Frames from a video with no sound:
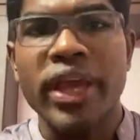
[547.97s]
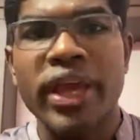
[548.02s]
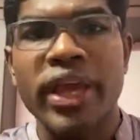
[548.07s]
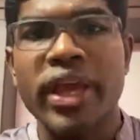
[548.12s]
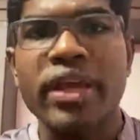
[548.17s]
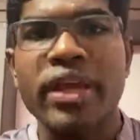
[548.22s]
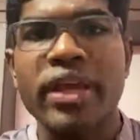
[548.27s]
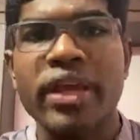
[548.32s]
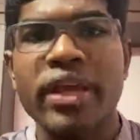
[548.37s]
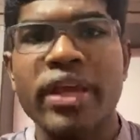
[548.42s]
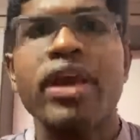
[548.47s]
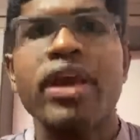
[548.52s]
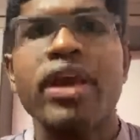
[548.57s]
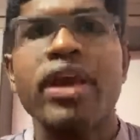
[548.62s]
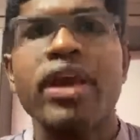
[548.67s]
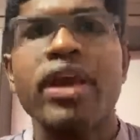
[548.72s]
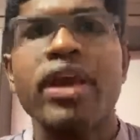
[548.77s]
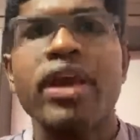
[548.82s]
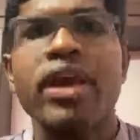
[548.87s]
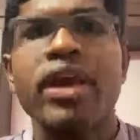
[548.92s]
You
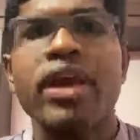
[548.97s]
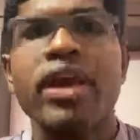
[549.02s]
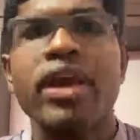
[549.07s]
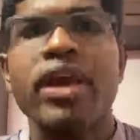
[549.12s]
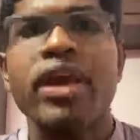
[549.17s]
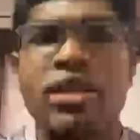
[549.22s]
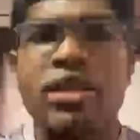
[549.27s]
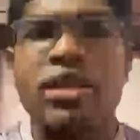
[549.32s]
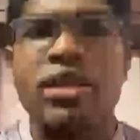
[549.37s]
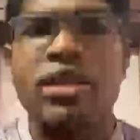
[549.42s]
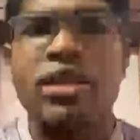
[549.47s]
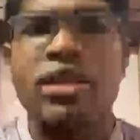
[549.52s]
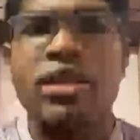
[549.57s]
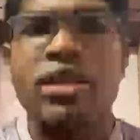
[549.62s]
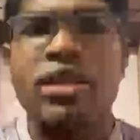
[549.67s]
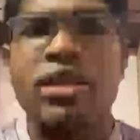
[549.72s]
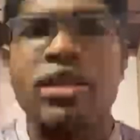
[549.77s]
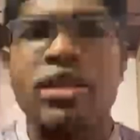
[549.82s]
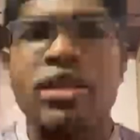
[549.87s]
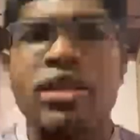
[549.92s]
read forensic medicine
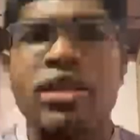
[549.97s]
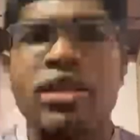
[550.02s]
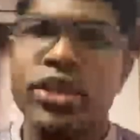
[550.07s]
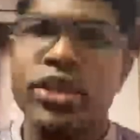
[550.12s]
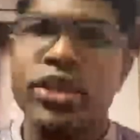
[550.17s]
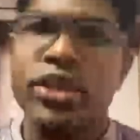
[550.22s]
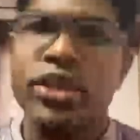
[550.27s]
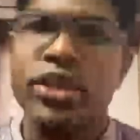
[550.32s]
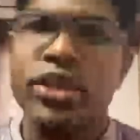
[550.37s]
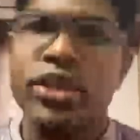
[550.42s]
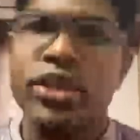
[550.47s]
and toxicology.